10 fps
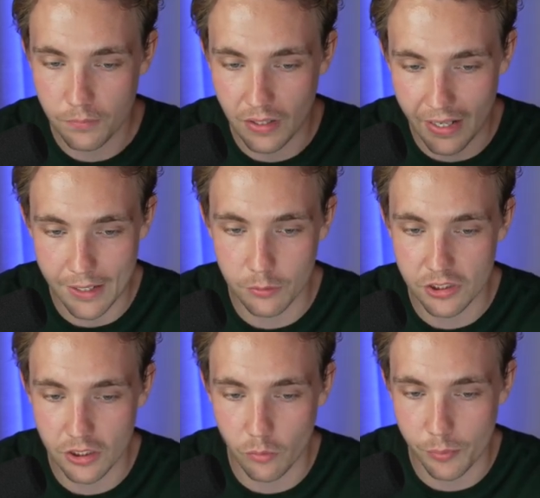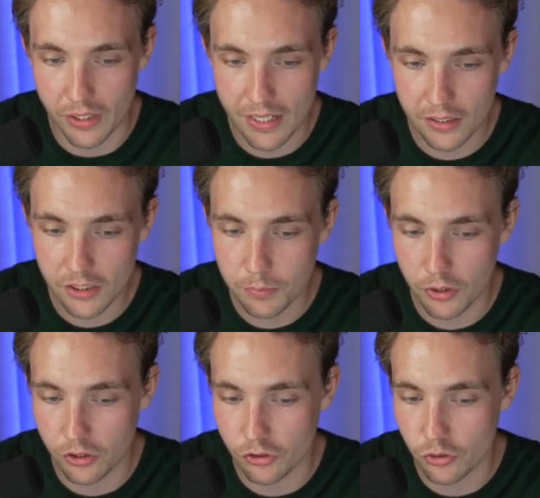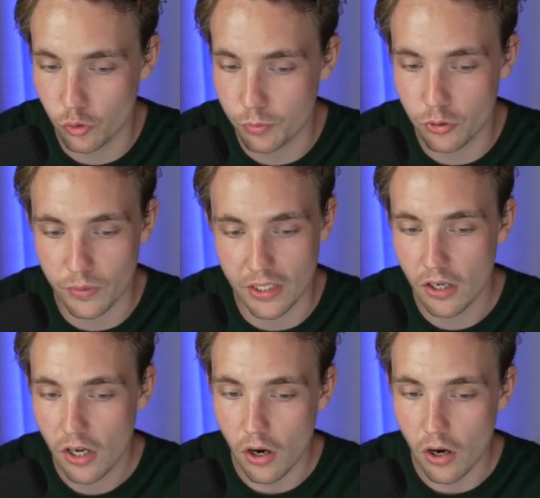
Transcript: Language here will be English, but you can choose between